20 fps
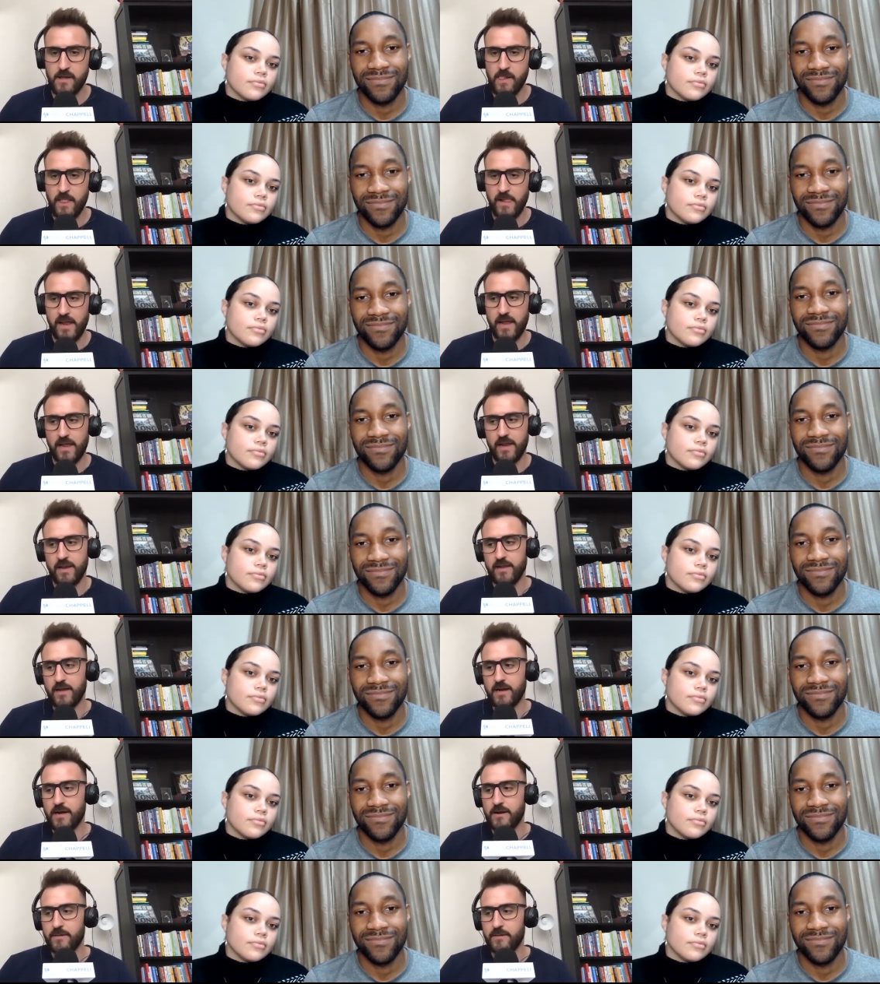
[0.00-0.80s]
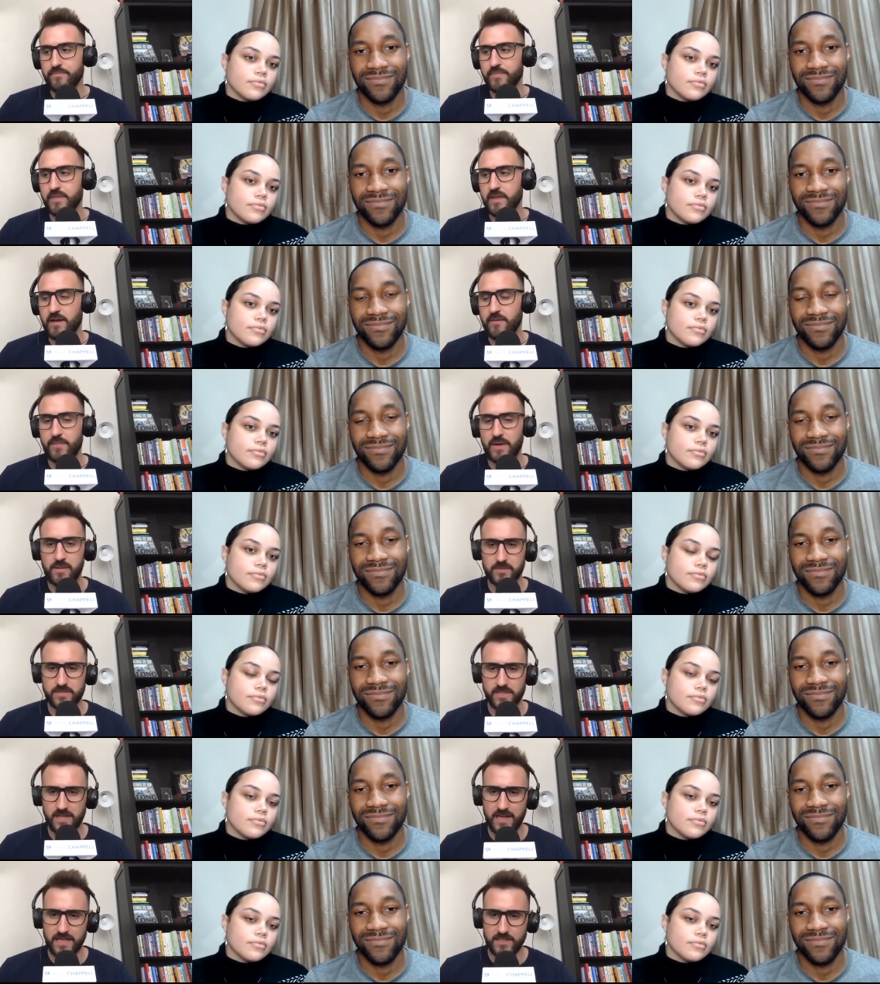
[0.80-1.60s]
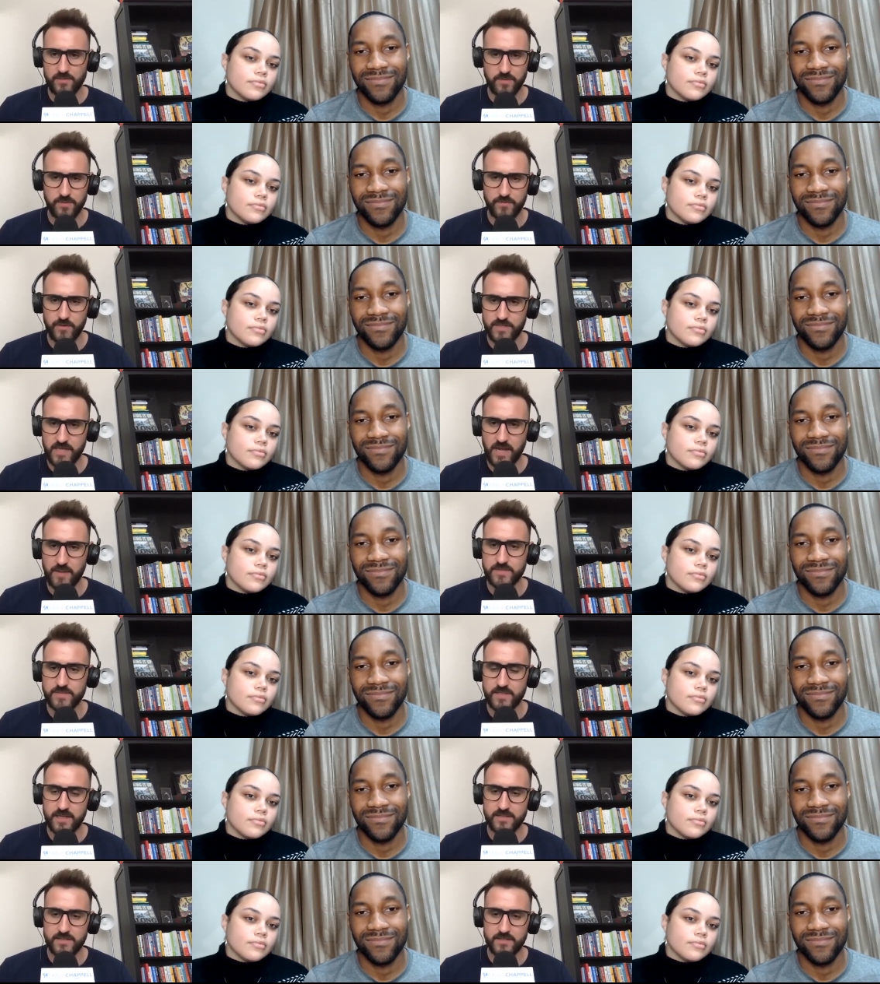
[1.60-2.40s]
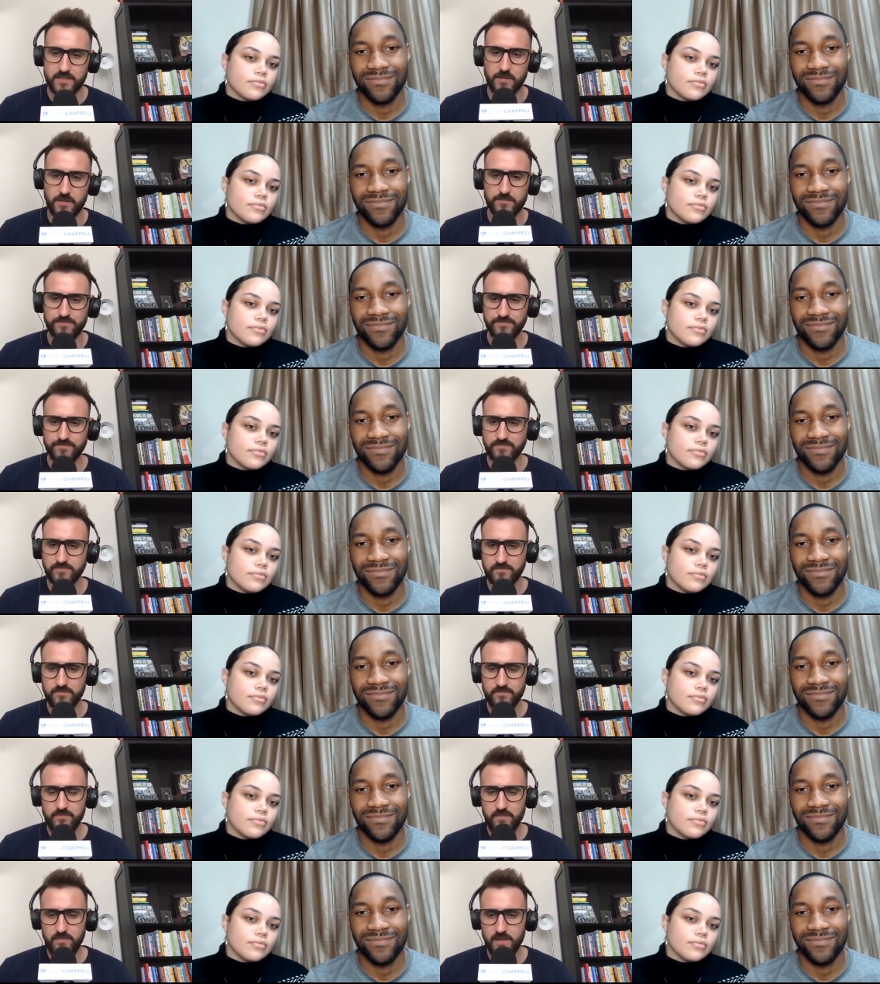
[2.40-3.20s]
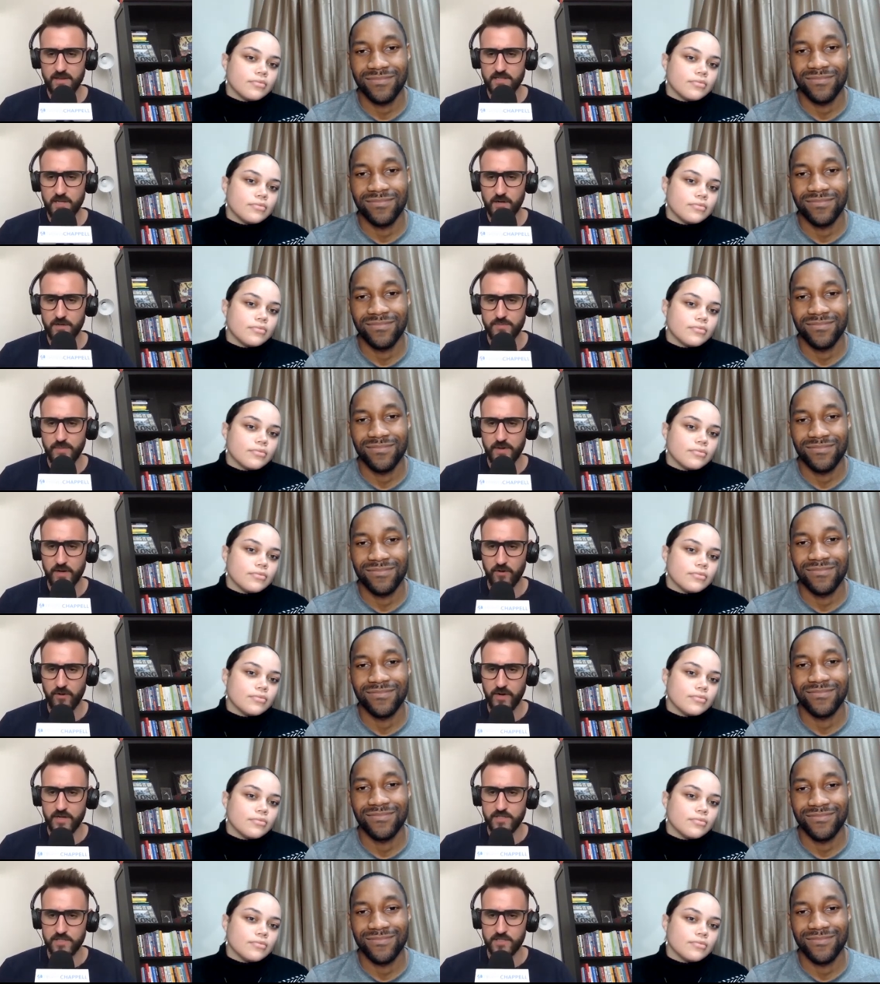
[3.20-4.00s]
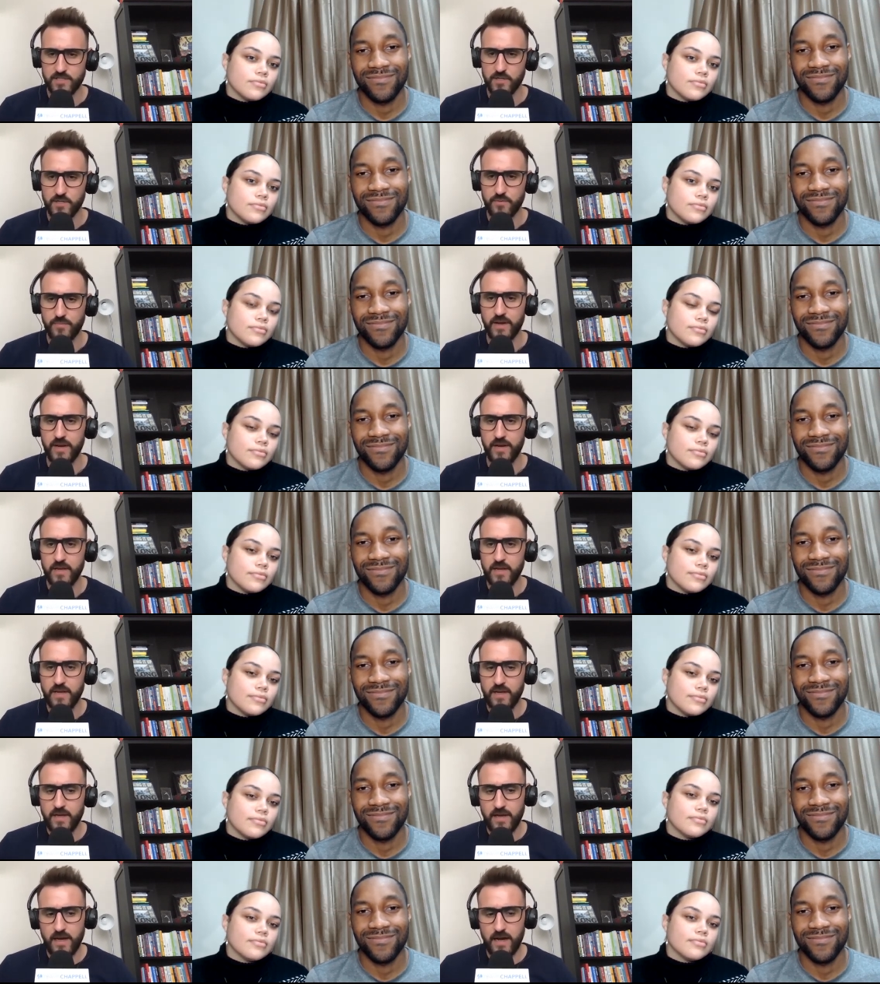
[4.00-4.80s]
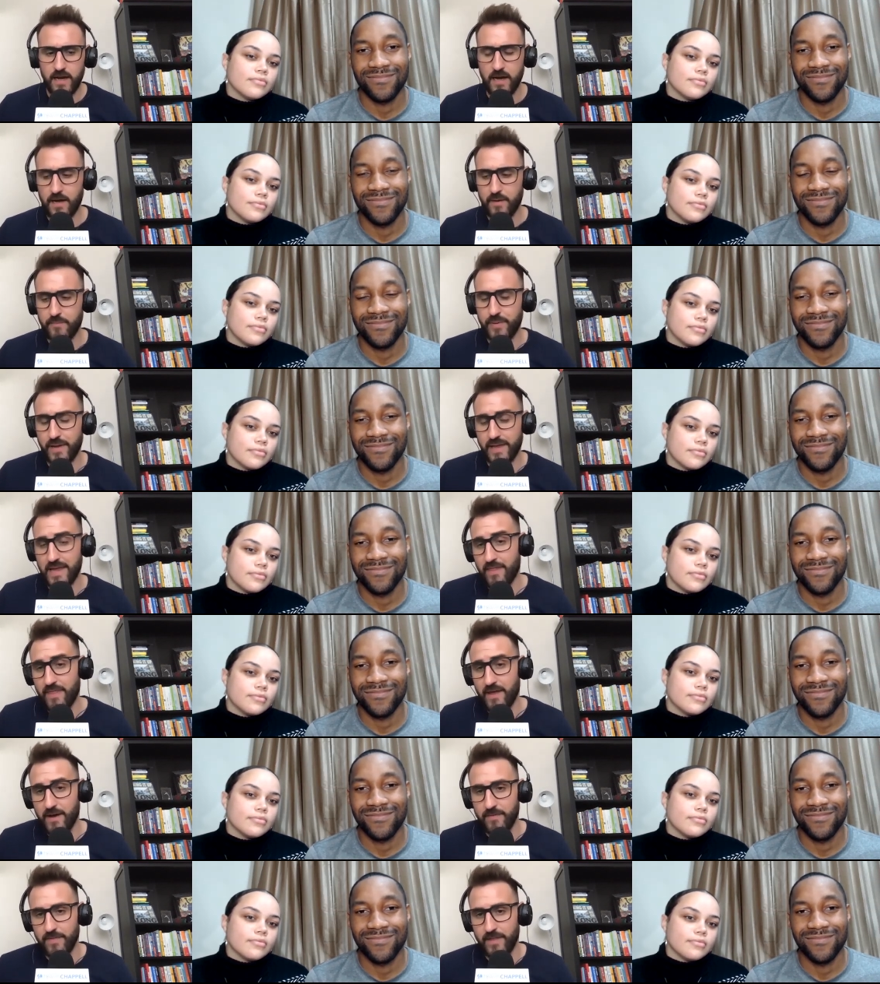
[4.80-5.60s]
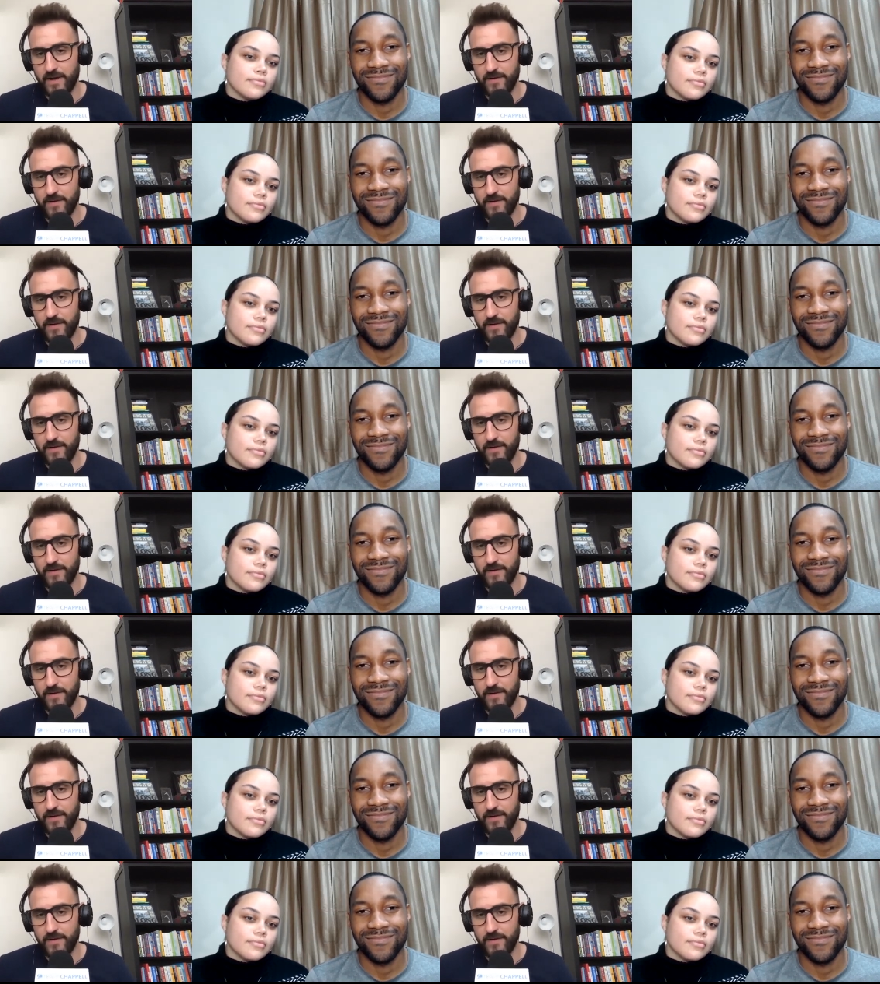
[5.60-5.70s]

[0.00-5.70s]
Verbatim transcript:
Speaker 1: And um, I've been able to connect him a few times since. So he's always been a gracious dude. But uh, but yeah, that that